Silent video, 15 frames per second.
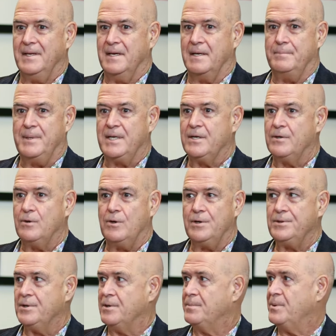a bigger
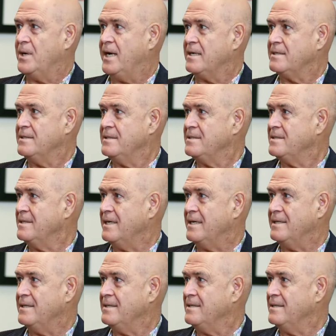ortho practice
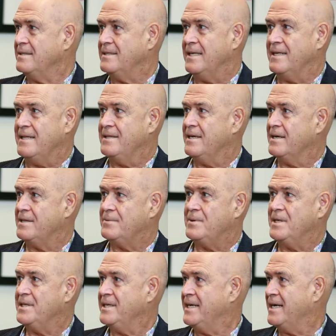than, than the other
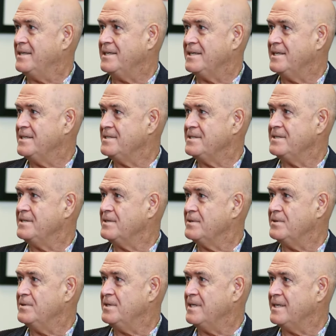one that had the kids in
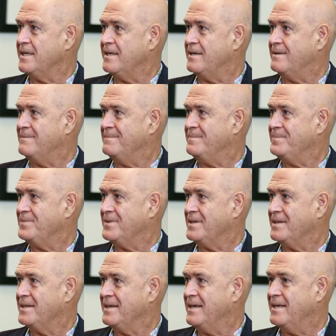Laguna Niguel. Right.
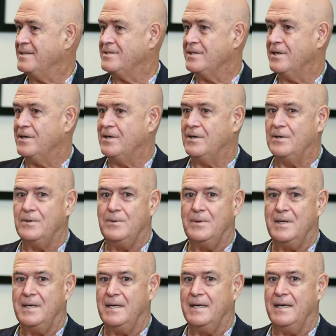And so,
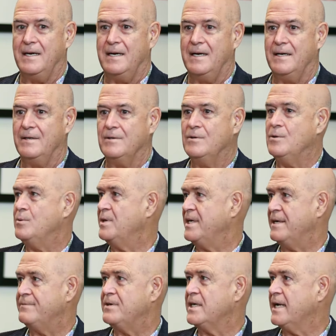uh, who would
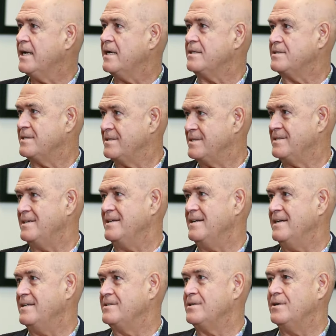ever guess?
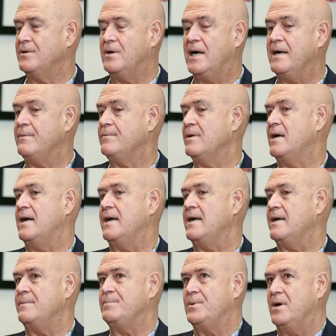And so I, I
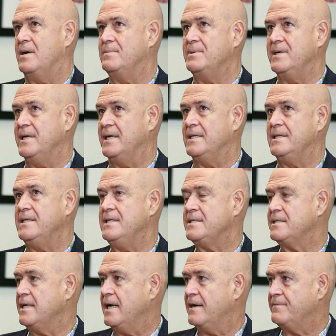had probably at
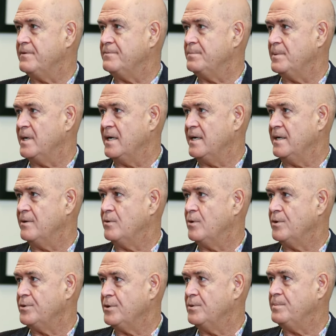least half of my
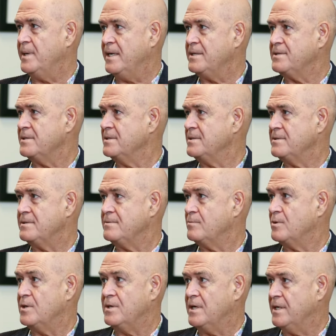ortho patients
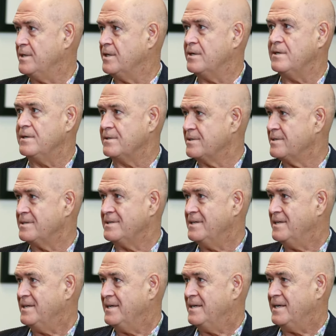were adults.
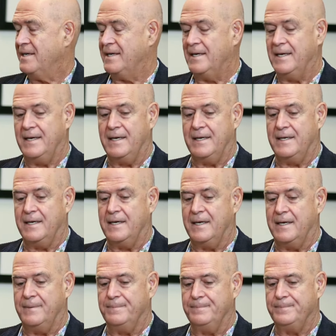Right. And
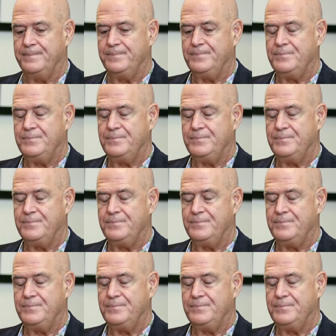um,